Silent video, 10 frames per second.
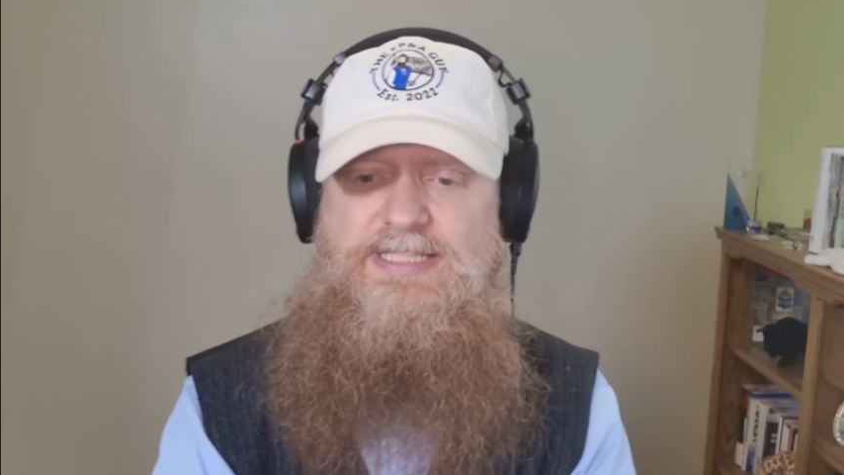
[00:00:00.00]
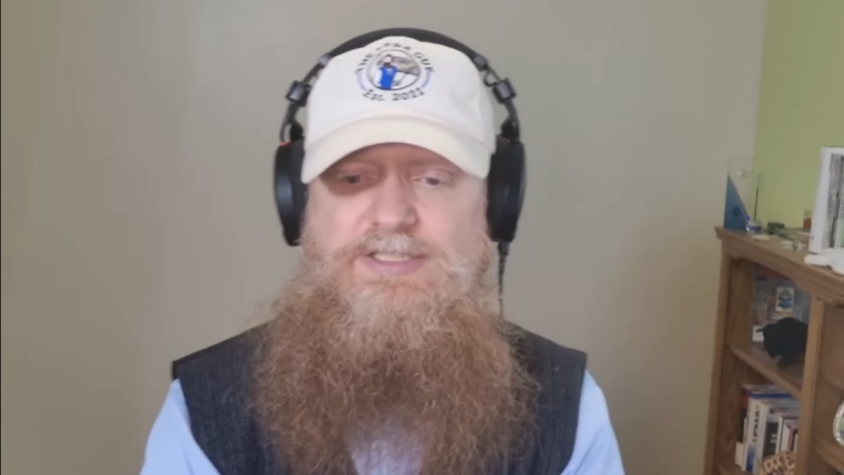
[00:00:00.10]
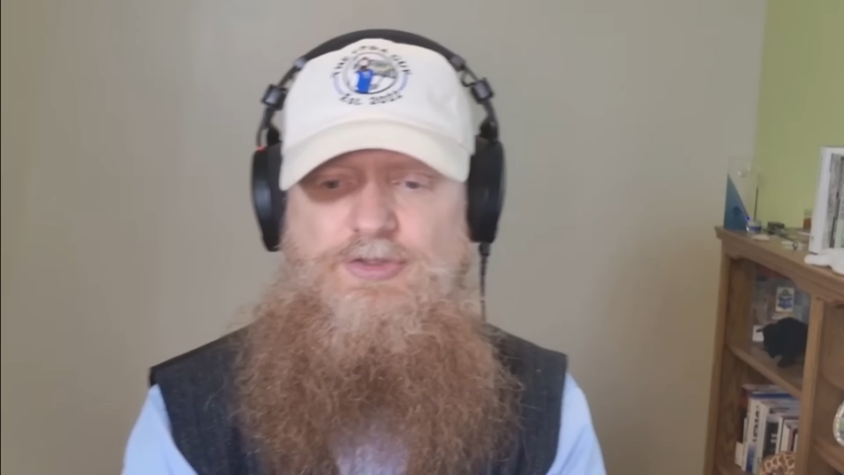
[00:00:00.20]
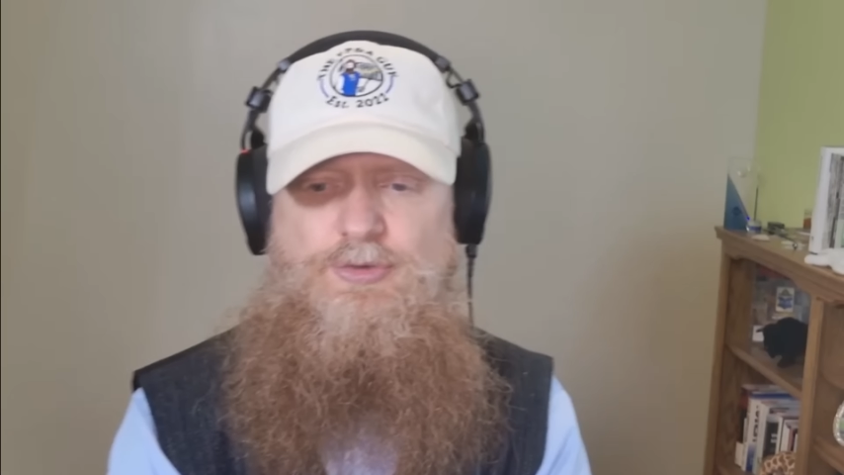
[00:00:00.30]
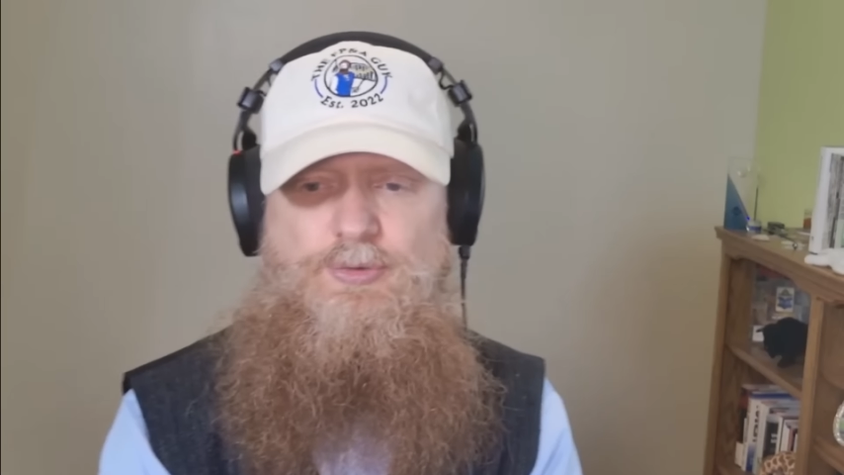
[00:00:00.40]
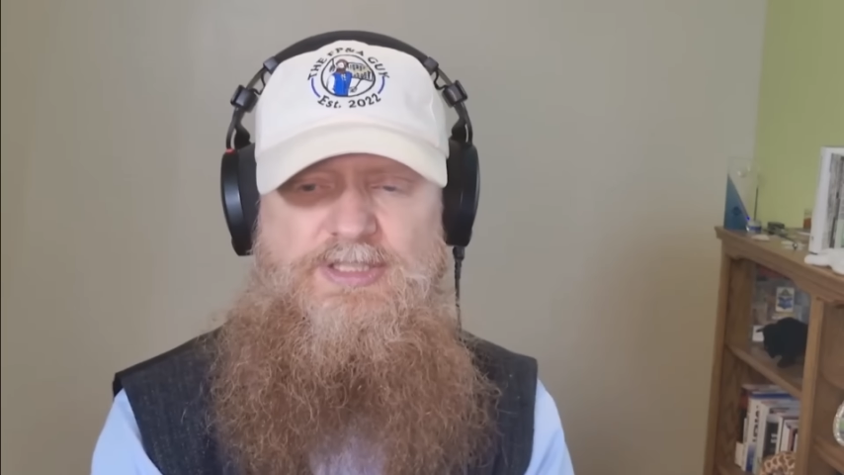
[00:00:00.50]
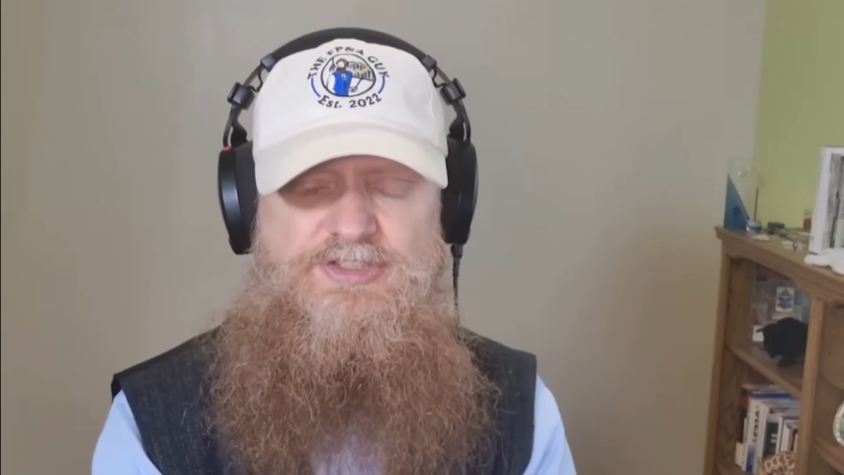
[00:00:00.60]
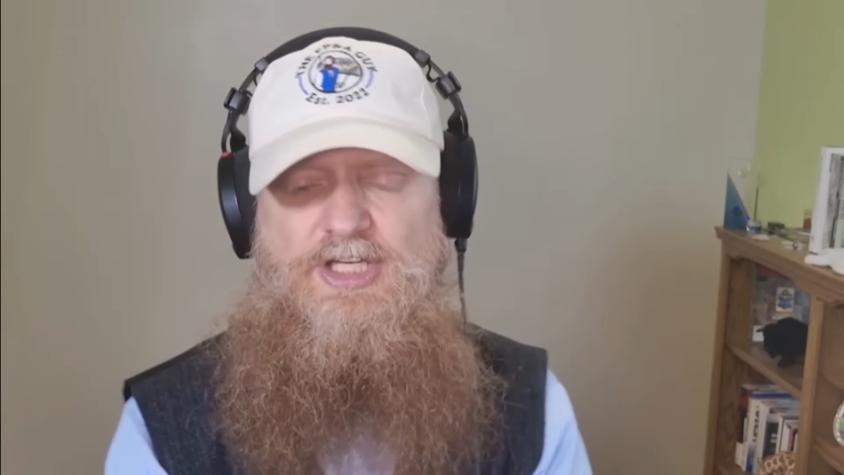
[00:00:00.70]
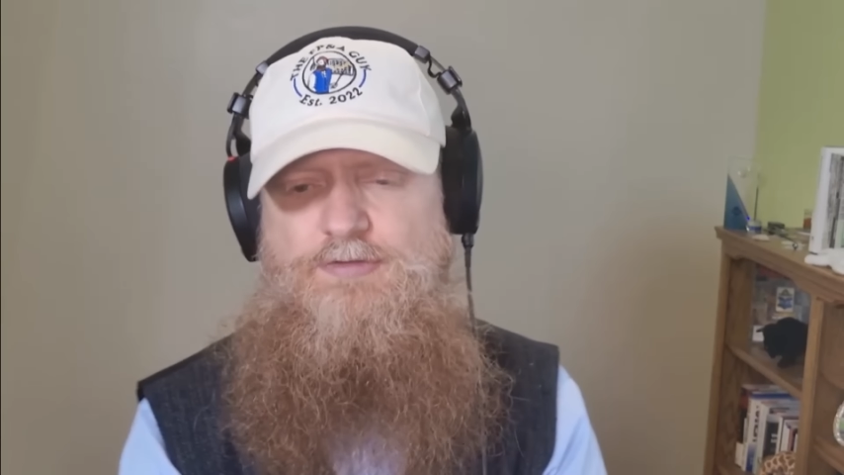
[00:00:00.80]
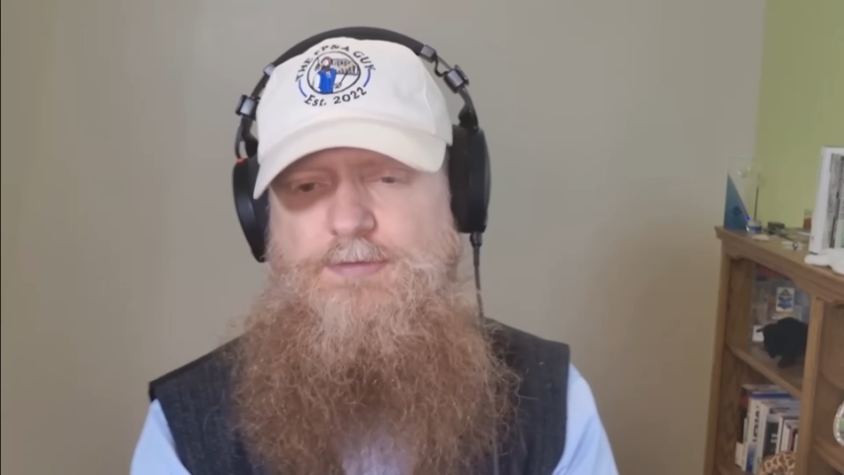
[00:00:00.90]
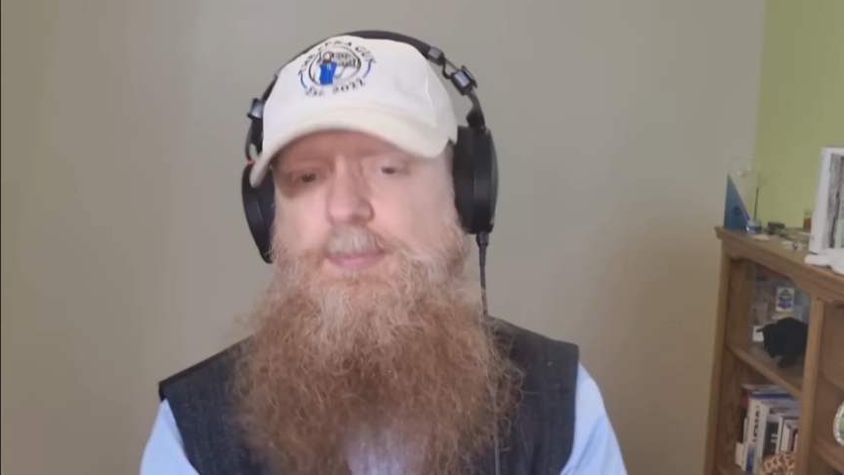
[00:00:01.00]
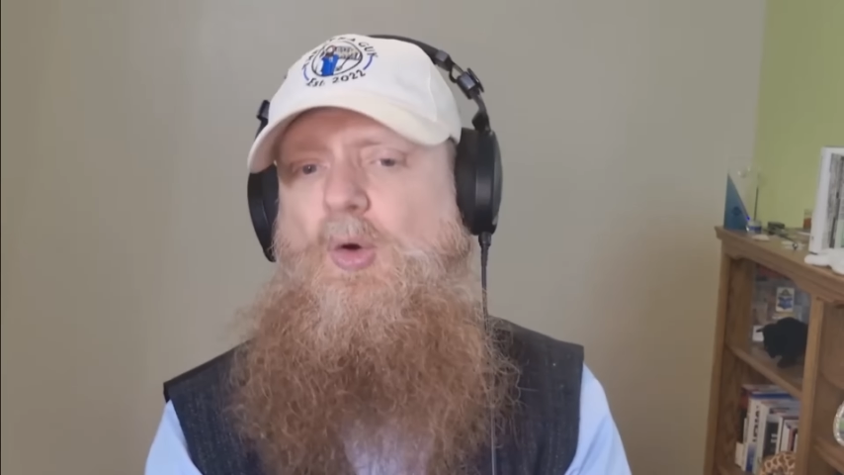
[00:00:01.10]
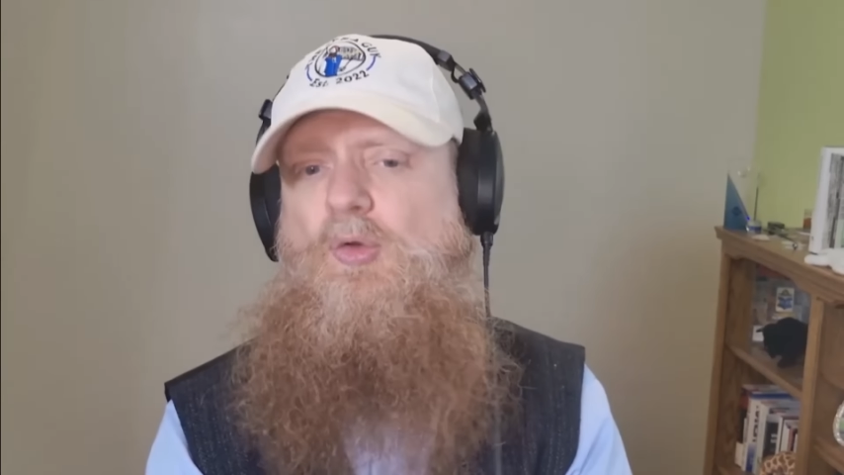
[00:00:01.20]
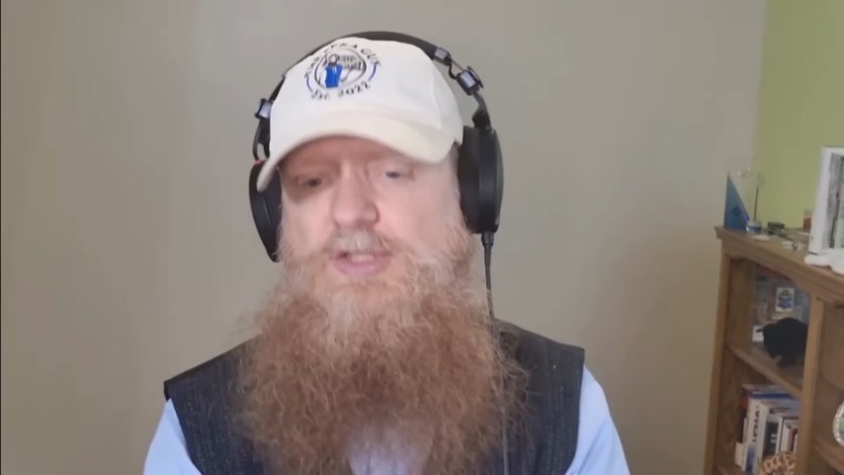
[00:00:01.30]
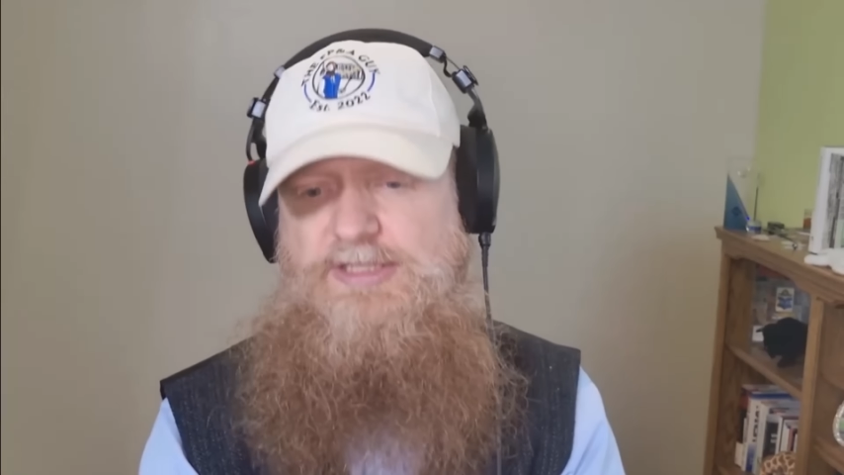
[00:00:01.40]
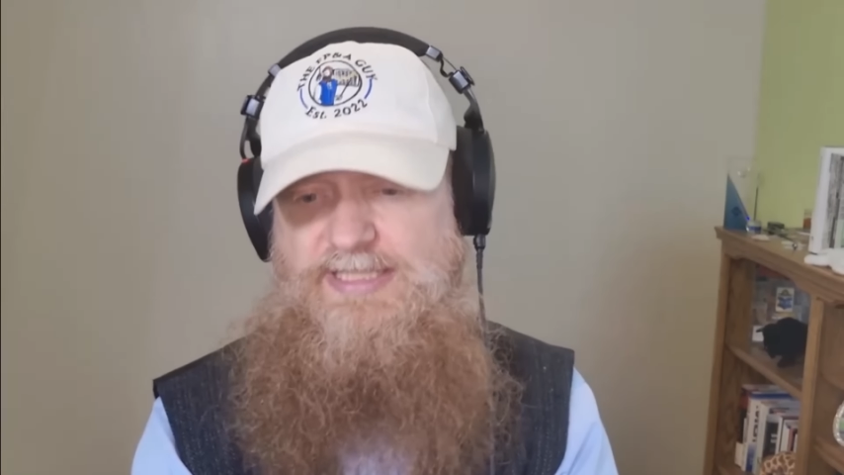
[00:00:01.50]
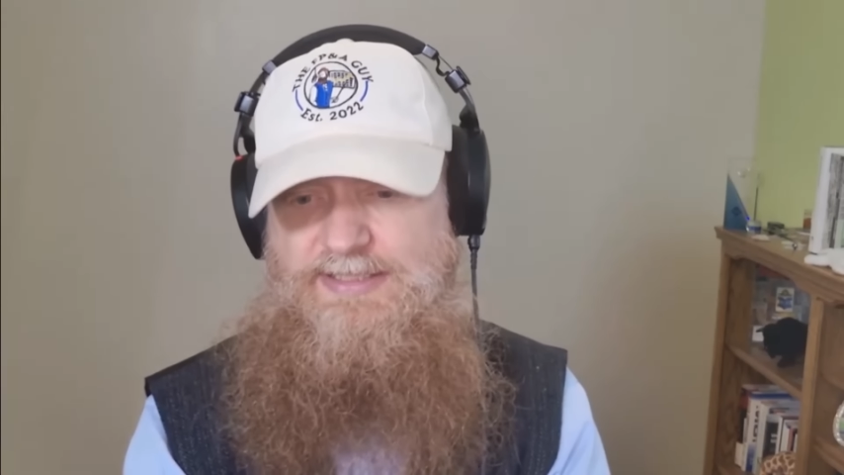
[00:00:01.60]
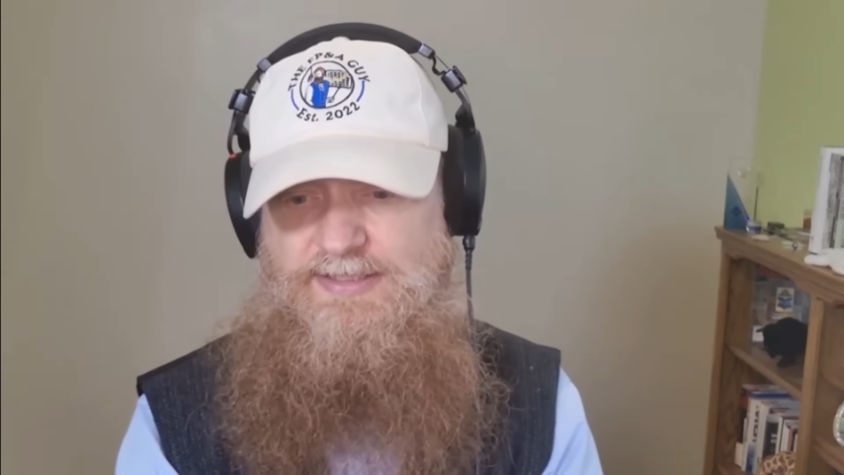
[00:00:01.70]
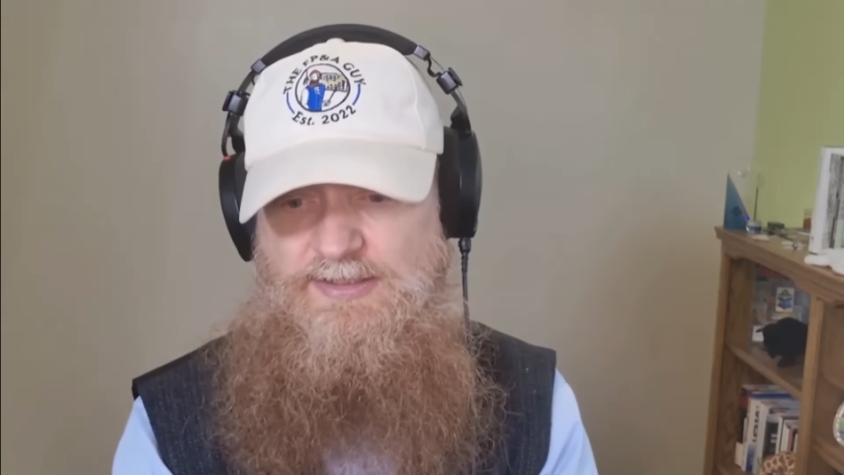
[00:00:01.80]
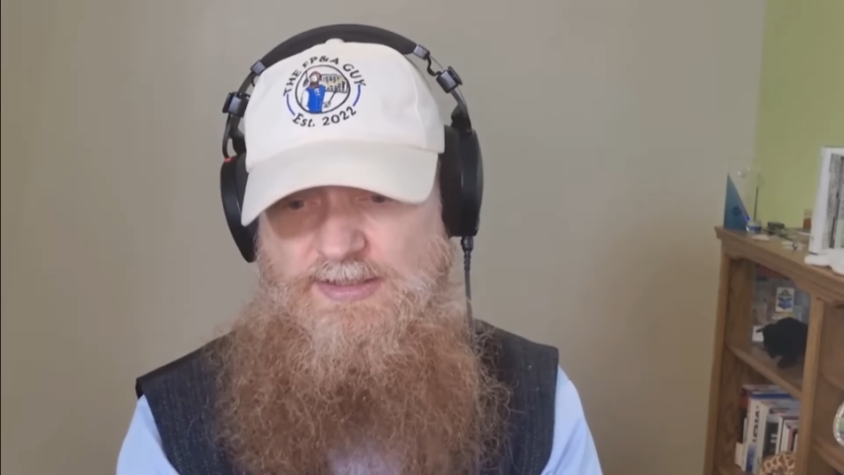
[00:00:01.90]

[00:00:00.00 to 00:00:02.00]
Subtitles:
into Excel for pulling data.